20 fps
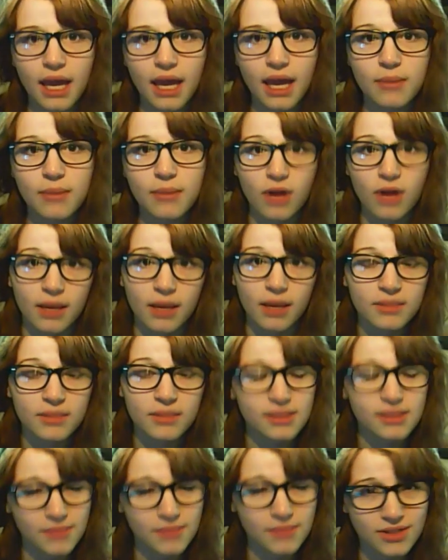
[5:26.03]
Abraham,
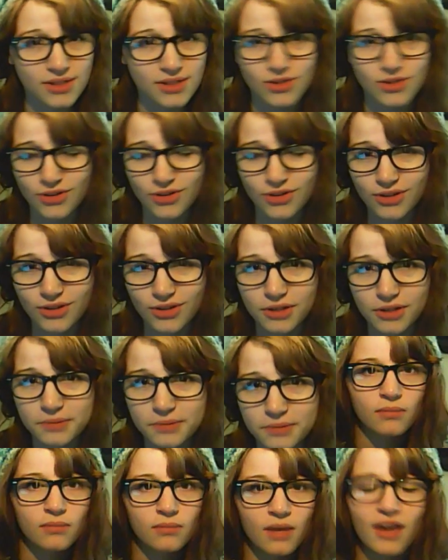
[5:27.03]
as I mentioned earlier.
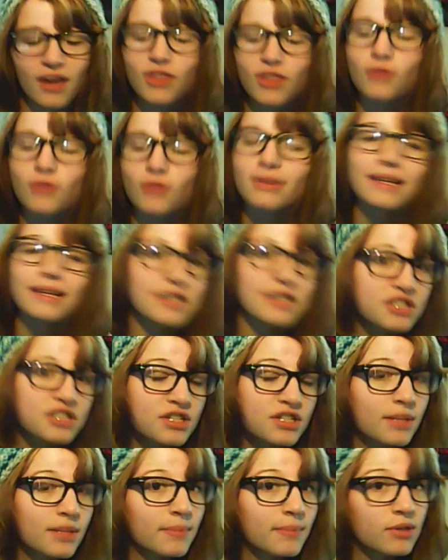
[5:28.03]
The
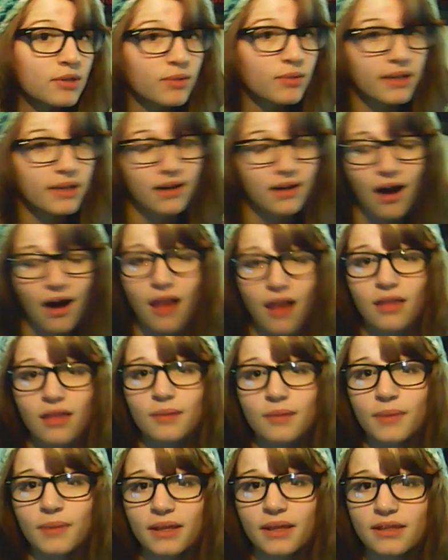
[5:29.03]
relationship between
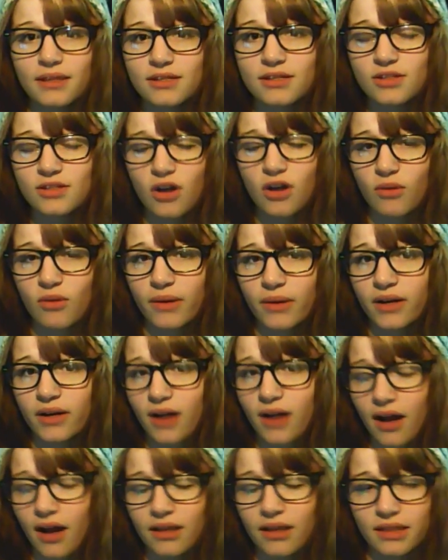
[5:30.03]
Kolob and the star where
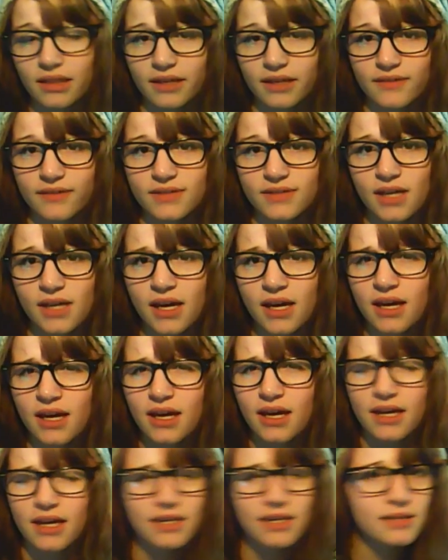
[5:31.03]
God lives
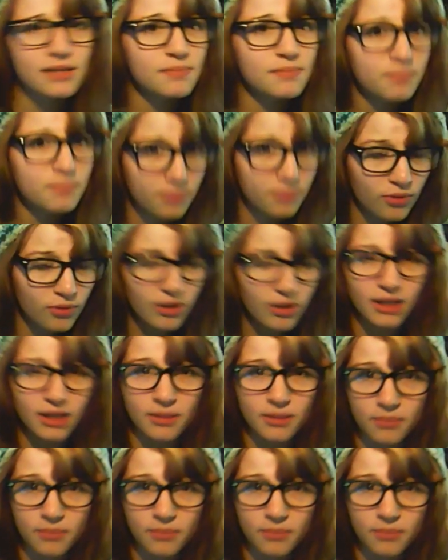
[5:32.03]
is pretty